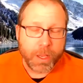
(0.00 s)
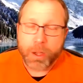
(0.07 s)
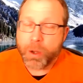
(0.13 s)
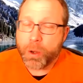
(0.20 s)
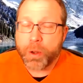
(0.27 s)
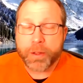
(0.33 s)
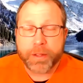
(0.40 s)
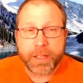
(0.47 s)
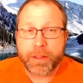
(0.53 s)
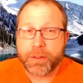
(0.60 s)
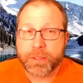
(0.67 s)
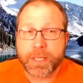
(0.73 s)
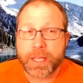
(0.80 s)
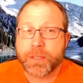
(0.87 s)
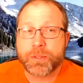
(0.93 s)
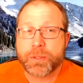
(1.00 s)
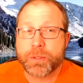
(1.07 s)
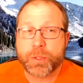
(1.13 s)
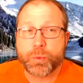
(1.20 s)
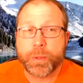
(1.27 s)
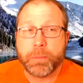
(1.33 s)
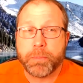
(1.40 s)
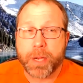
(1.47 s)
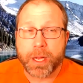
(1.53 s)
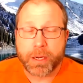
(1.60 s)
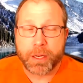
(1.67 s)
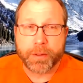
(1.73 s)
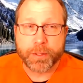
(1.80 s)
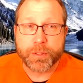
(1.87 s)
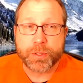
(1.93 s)
All the other dinosaurs we bought
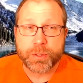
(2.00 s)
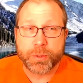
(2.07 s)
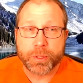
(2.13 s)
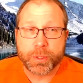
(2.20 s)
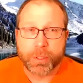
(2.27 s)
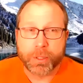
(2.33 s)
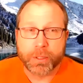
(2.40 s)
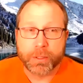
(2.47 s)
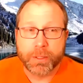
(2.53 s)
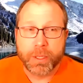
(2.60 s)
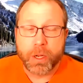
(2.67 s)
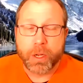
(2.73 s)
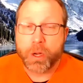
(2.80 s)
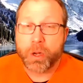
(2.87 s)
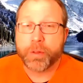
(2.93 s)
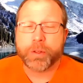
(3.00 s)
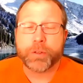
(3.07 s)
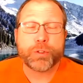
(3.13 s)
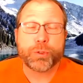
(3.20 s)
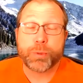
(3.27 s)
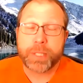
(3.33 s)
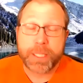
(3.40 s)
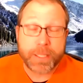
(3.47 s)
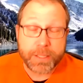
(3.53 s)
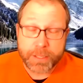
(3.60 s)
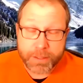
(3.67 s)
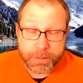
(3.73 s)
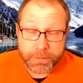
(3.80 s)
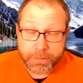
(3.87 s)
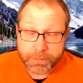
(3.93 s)
on the store, all the trees,
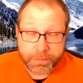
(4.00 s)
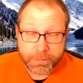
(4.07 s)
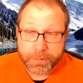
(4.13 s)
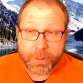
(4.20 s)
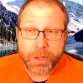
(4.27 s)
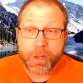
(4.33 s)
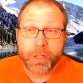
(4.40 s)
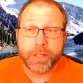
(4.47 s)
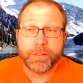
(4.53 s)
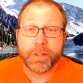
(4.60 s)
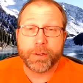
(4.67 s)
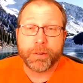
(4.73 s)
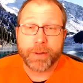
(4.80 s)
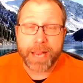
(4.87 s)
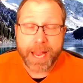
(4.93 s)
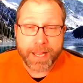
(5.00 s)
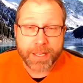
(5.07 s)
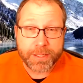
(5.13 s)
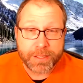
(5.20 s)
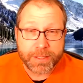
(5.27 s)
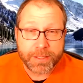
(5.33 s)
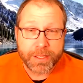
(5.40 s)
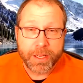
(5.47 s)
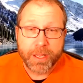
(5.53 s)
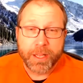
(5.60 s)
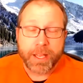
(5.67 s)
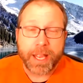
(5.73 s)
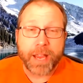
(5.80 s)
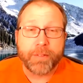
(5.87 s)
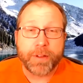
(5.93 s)
all of the grass,
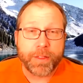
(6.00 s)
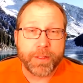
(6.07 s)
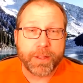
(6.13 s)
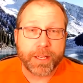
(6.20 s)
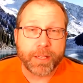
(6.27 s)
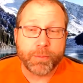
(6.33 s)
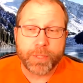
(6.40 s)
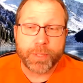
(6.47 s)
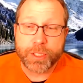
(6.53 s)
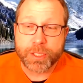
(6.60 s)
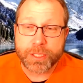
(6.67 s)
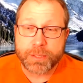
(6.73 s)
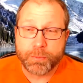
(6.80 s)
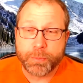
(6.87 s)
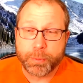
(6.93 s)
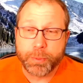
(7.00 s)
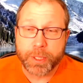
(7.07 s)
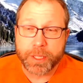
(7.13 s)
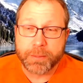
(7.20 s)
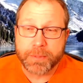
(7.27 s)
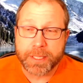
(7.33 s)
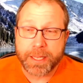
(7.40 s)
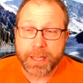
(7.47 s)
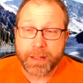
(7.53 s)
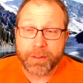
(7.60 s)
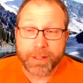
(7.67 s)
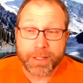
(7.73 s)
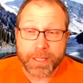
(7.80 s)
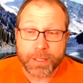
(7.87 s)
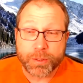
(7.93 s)
everything, and we just put them together.
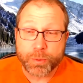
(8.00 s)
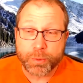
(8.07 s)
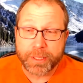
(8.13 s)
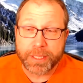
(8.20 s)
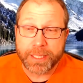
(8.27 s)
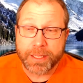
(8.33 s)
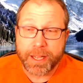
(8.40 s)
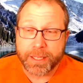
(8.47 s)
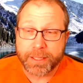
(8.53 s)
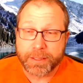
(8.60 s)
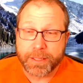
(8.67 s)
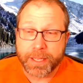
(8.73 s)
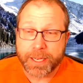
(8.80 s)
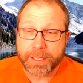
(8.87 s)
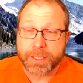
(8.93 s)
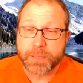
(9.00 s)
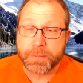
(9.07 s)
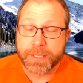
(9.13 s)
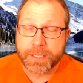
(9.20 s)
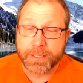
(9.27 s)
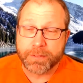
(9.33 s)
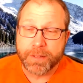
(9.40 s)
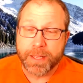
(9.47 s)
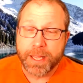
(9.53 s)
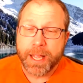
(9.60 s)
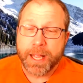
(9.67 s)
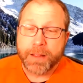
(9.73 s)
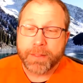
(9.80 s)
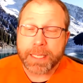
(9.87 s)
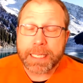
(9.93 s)
And it's really not expensive.
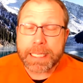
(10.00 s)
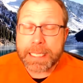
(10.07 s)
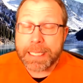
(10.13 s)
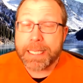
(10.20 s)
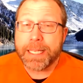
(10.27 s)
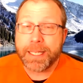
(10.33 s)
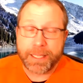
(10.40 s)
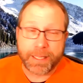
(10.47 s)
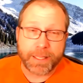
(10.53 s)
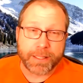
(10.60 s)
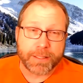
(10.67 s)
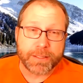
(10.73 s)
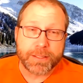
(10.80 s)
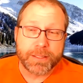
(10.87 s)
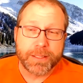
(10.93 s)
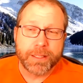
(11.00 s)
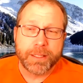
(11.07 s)
The key is